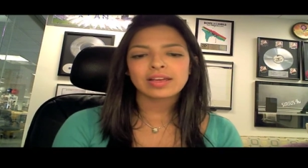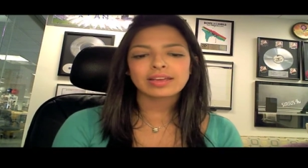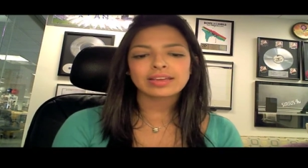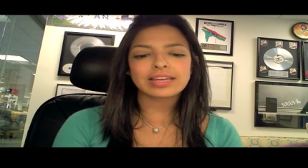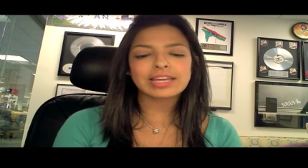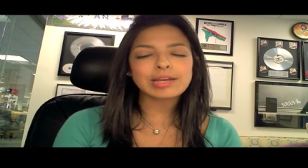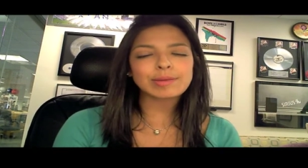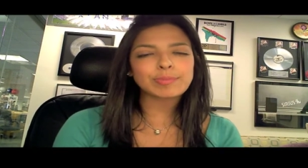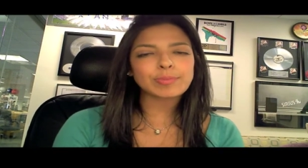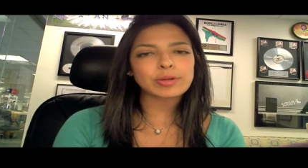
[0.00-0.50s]

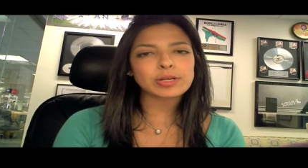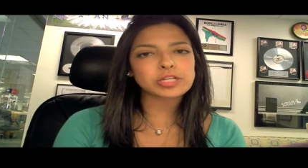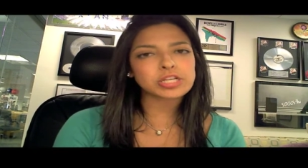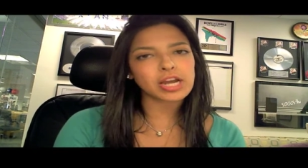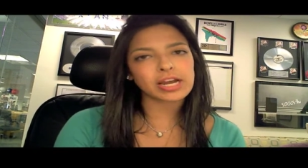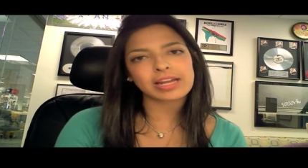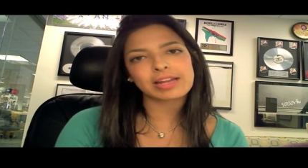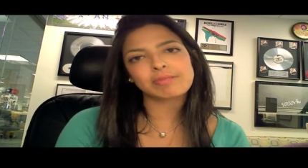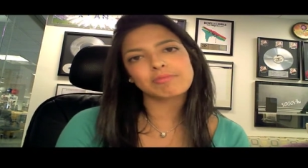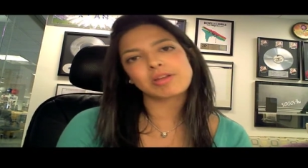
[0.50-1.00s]
Keep
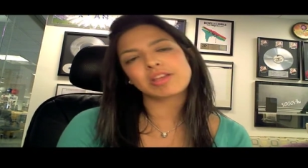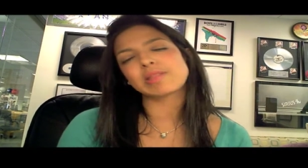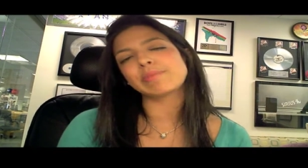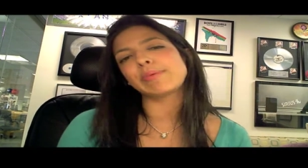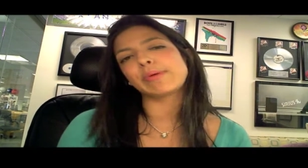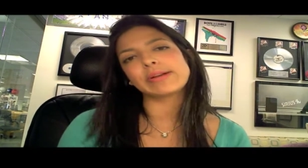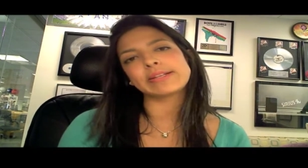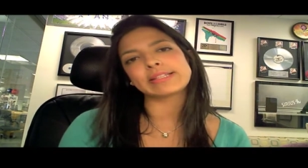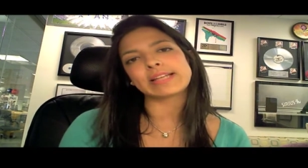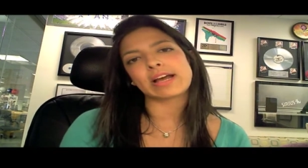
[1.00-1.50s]
checking me and the
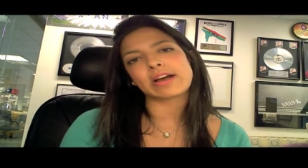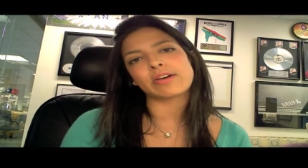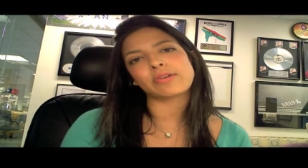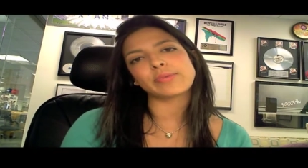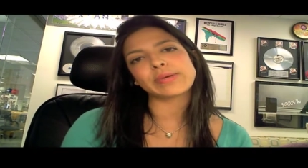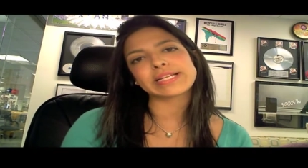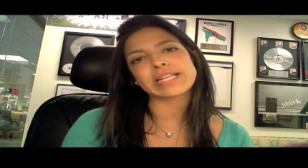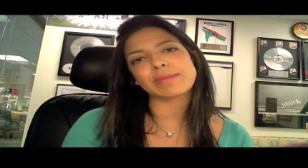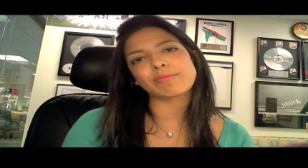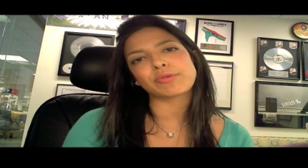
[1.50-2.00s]
boys out
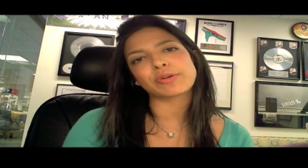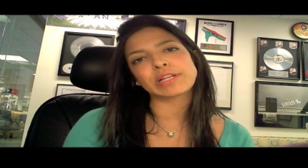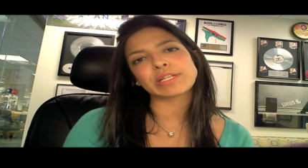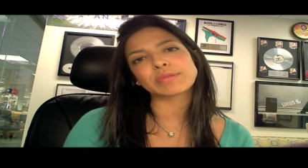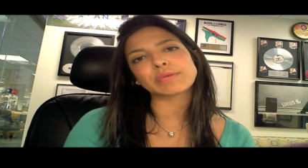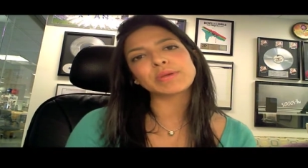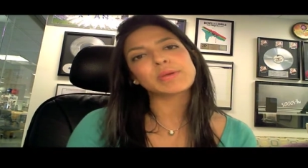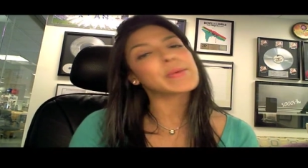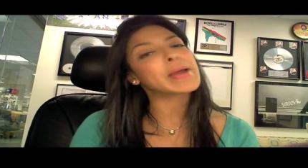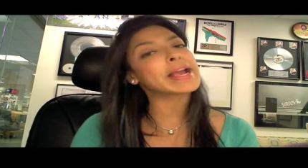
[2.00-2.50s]
weekday mornings
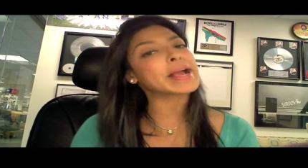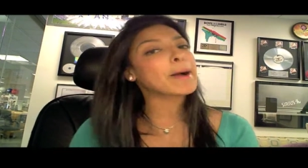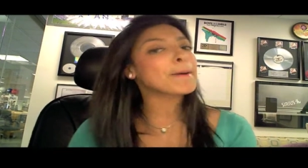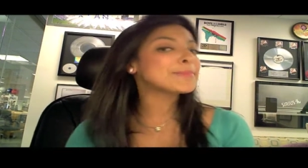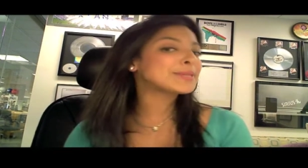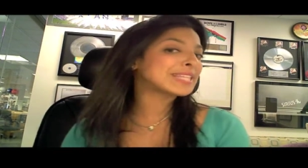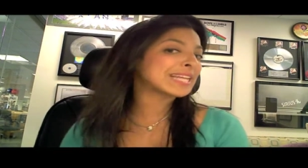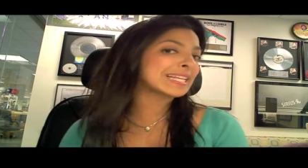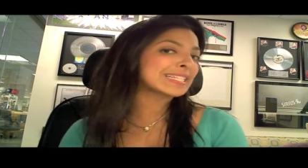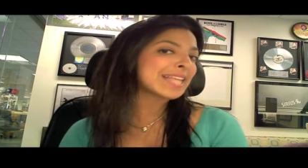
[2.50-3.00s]
when you wake up,
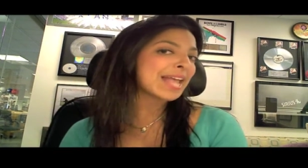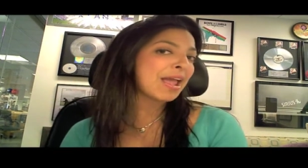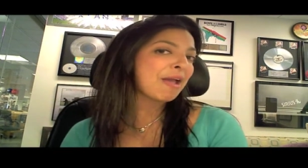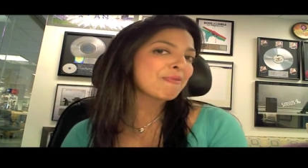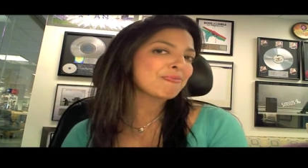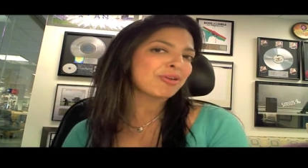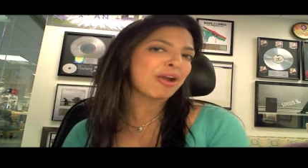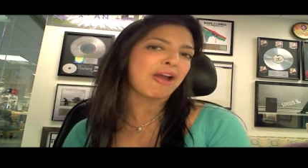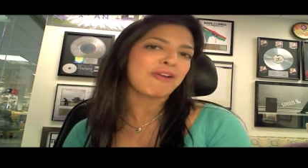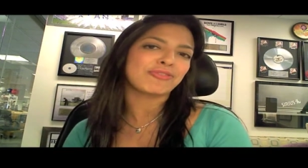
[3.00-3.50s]
6
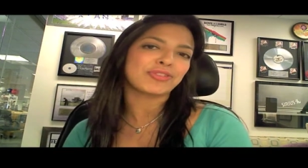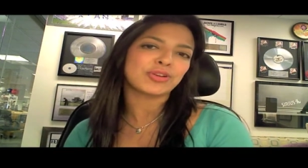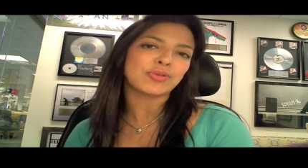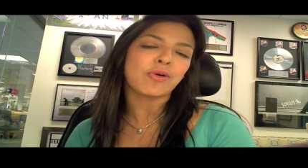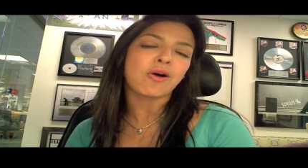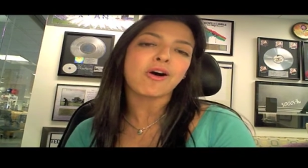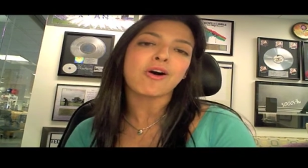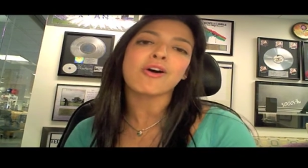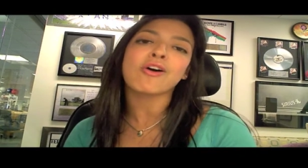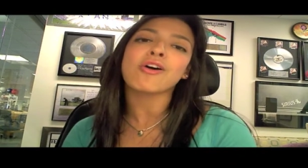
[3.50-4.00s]
a.m. wherever you
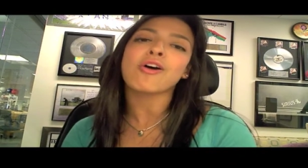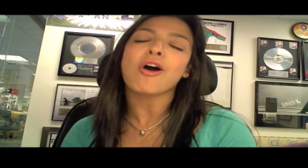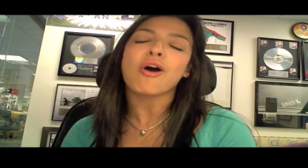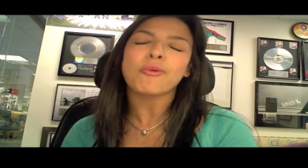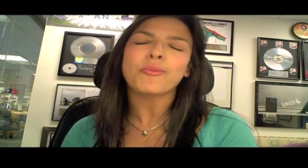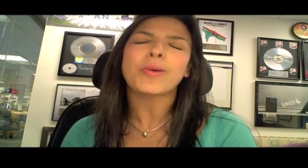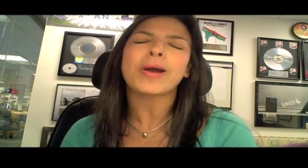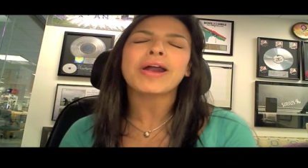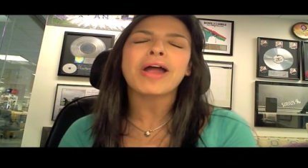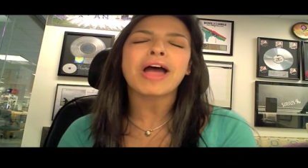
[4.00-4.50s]
all,
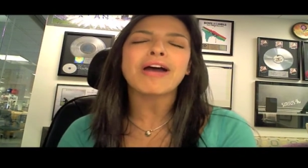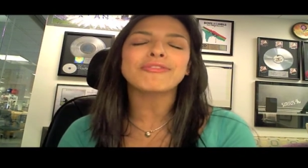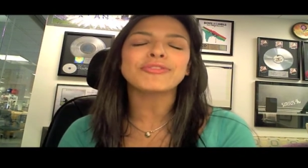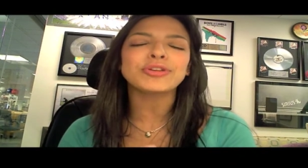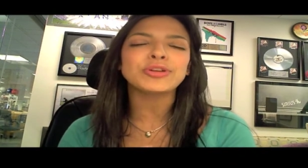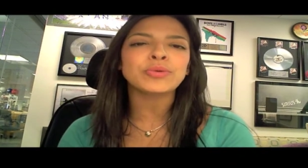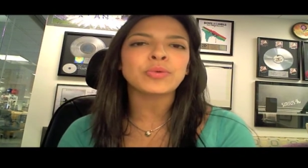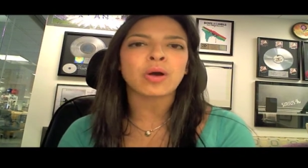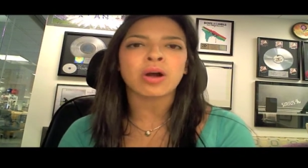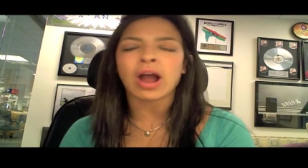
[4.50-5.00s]
wherever
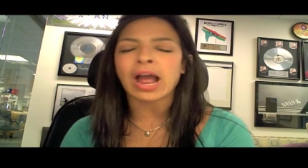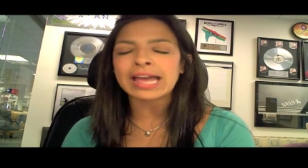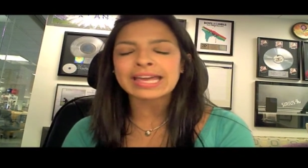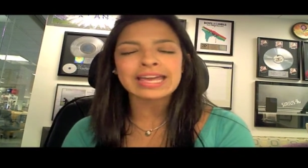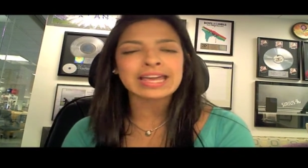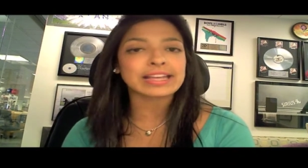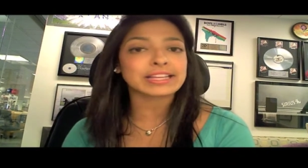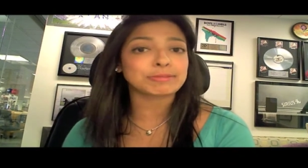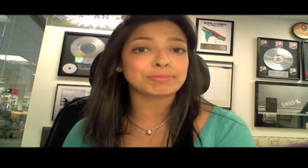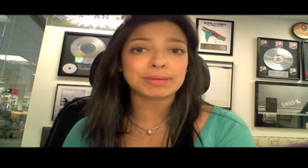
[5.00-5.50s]
you are. I
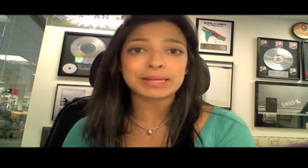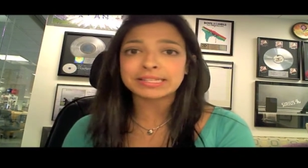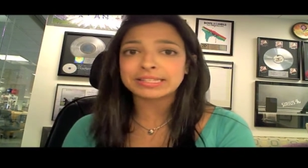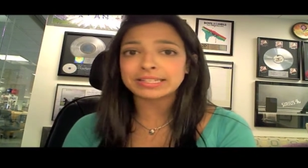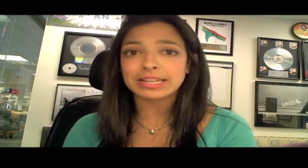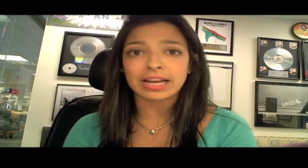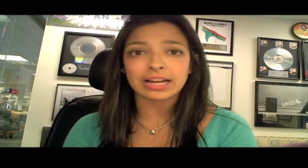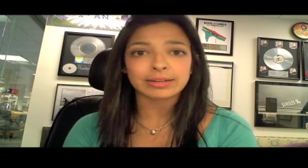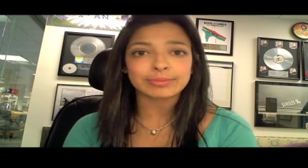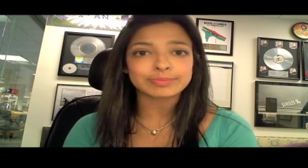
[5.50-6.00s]
can't speak
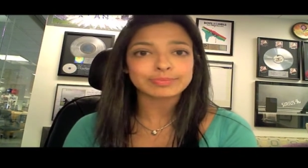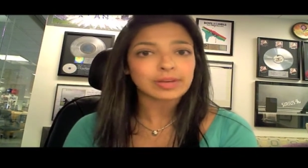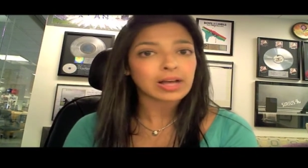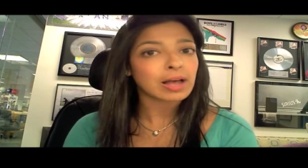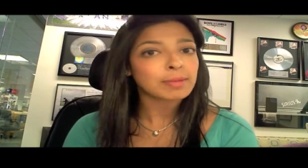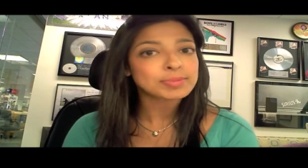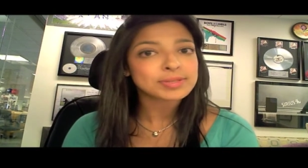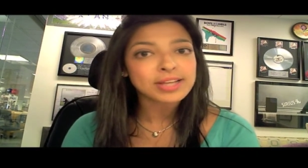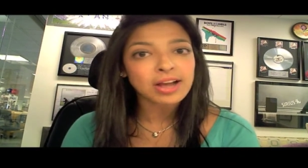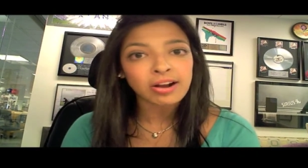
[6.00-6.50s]
today.
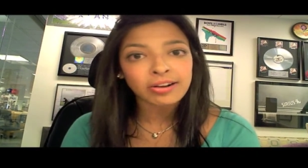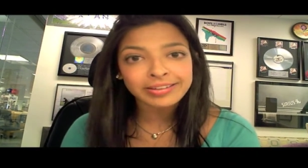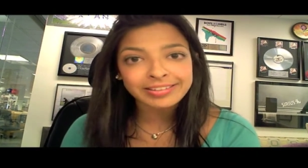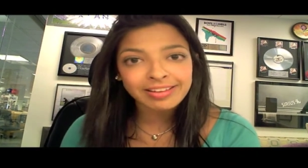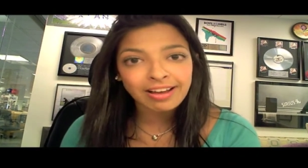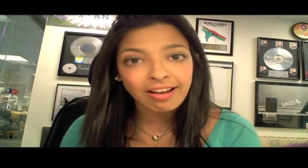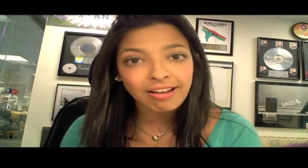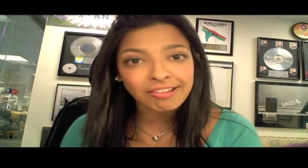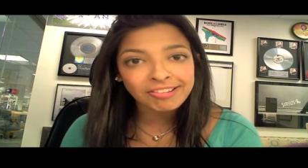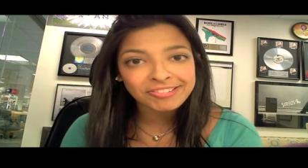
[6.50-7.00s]
I'm sorry,
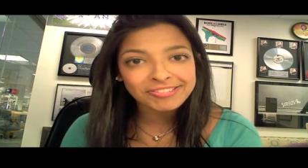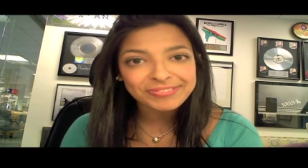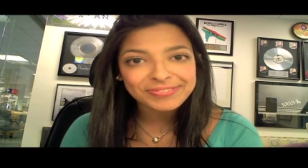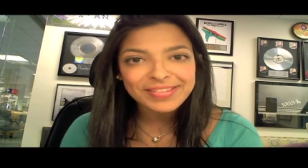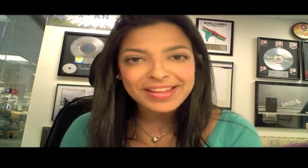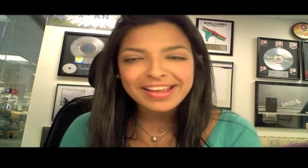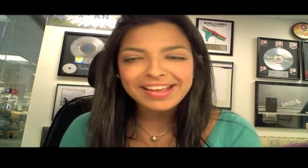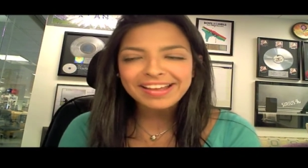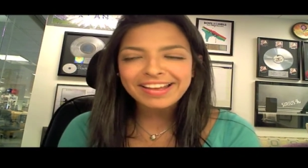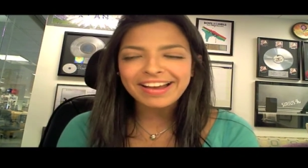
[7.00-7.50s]
y'all.
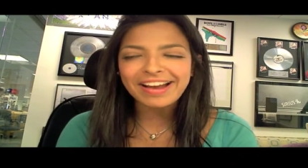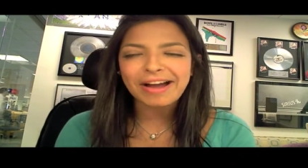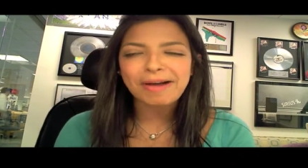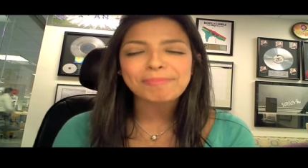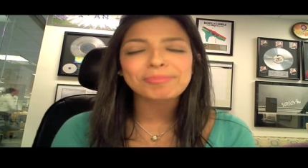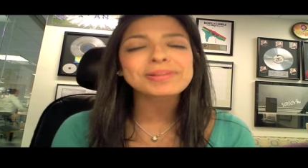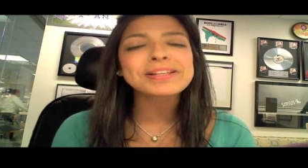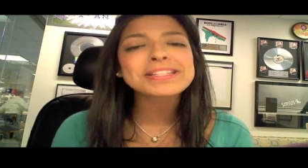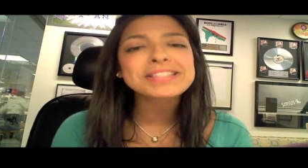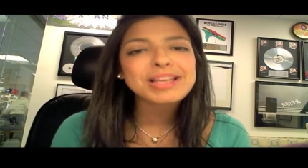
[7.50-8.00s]
Uh,
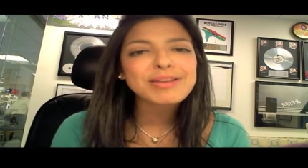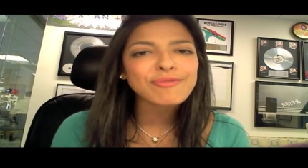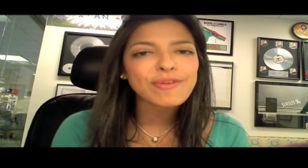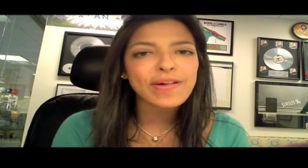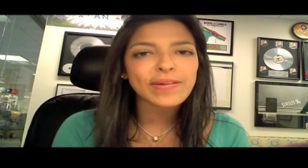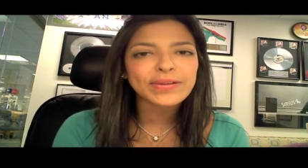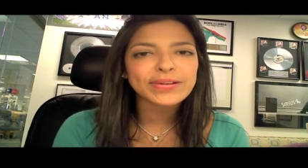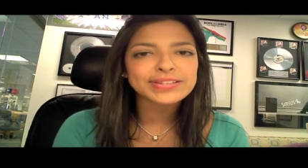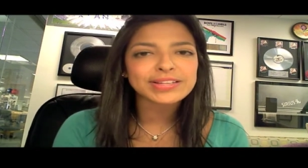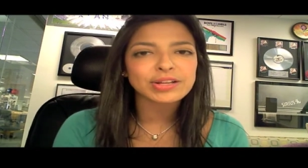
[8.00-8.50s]
please keep
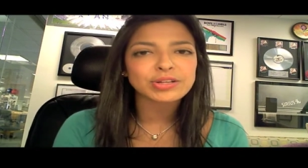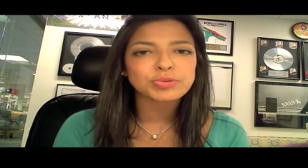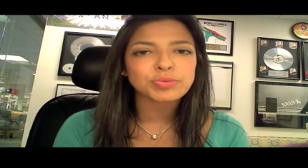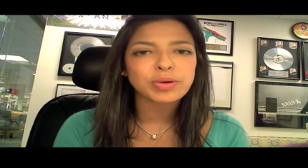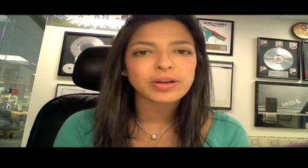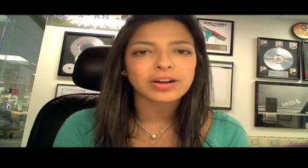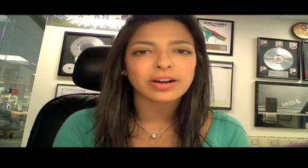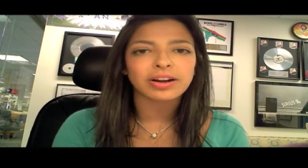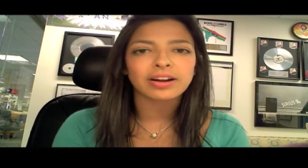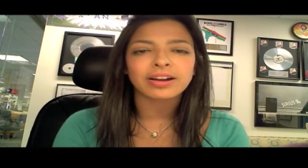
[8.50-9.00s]
following us on
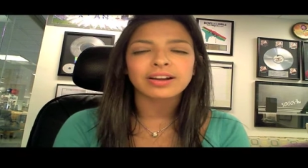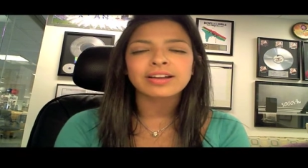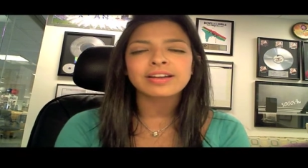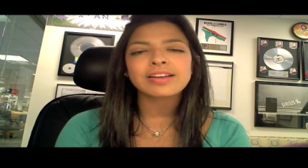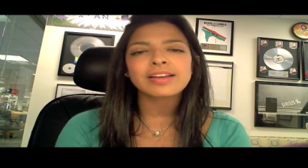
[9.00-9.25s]
Twitter.